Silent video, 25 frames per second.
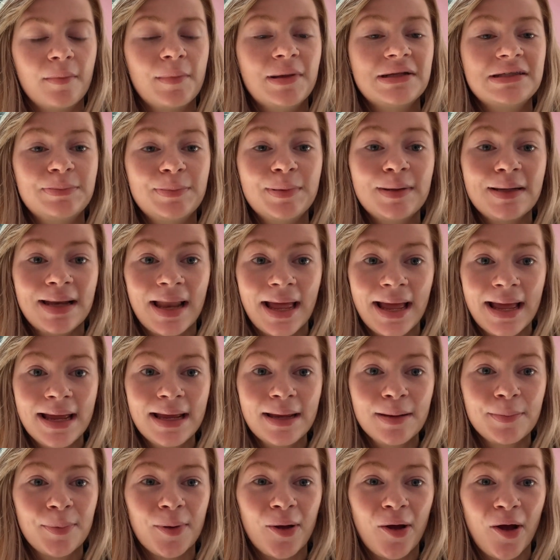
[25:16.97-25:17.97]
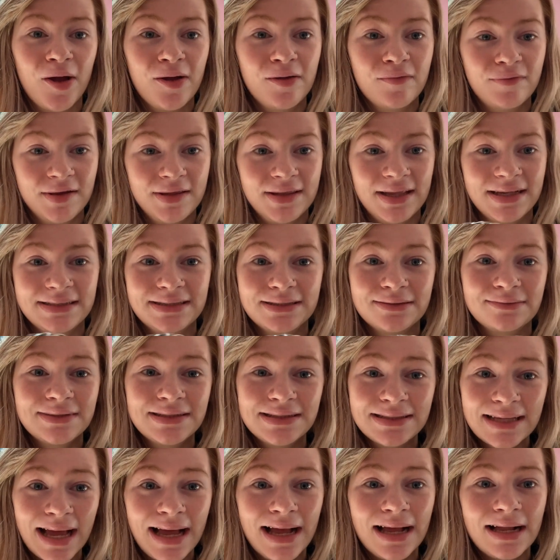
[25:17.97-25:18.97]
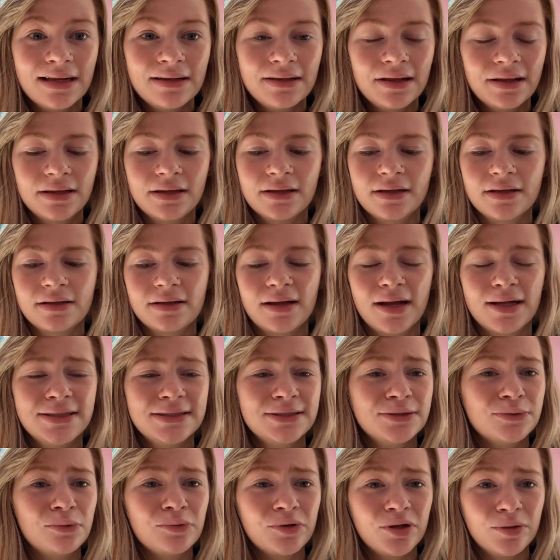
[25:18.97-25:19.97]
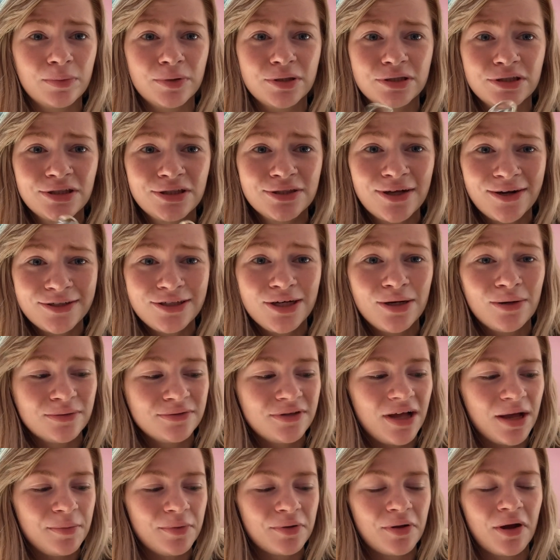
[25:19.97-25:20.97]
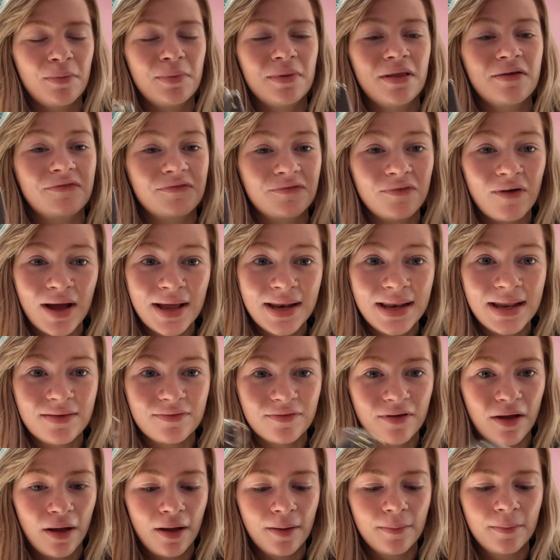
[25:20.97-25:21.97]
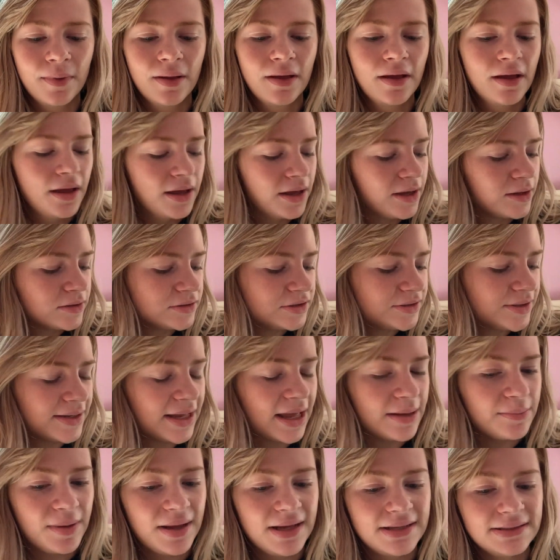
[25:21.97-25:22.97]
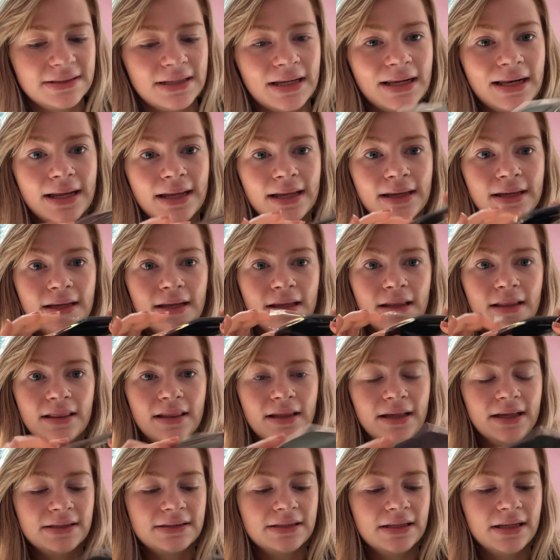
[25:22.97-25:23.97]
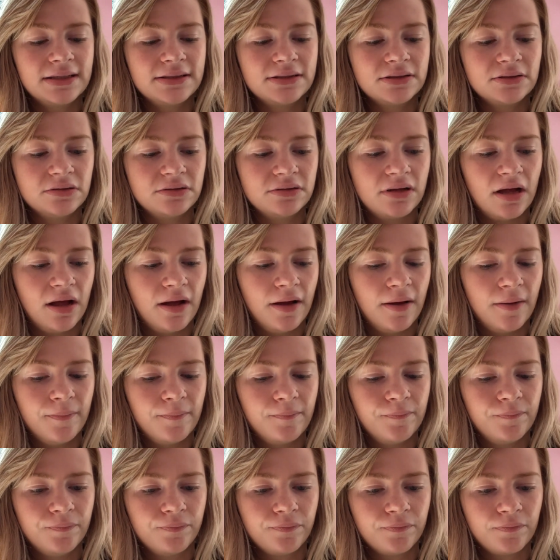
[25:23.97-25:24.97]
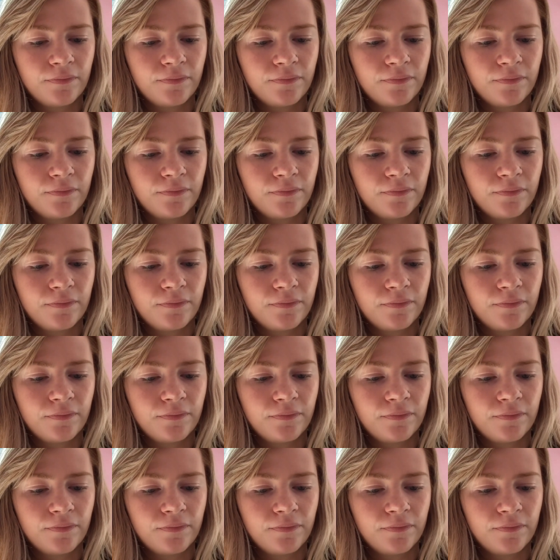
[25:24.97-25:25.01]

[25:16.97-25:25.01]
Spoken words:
It's a bit late, but hopefully they still sell. I did all of them such a long time ago, but they finally have come. So yeah, basically these little, sorry